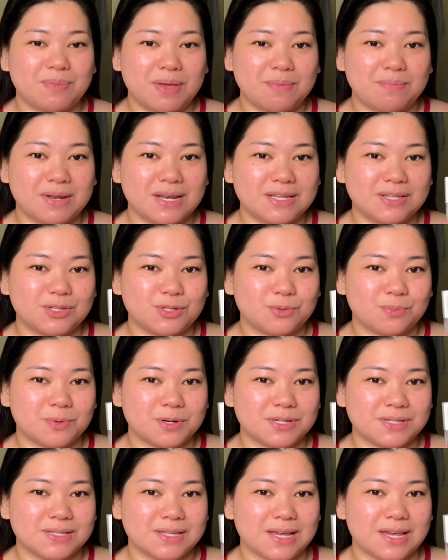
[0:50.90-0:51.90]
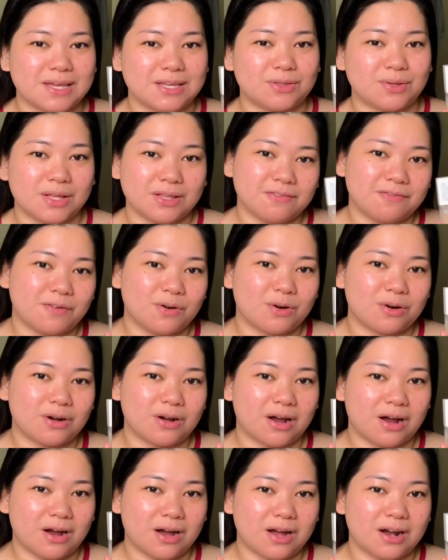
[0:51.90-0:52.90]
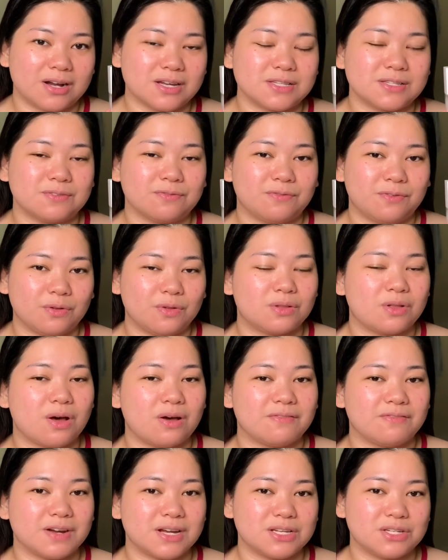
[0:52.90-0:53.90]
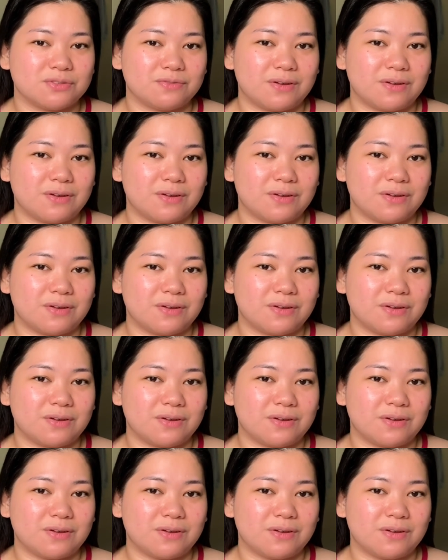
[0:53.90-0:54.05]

Maybelline Superstay 24 Hours Full Coverage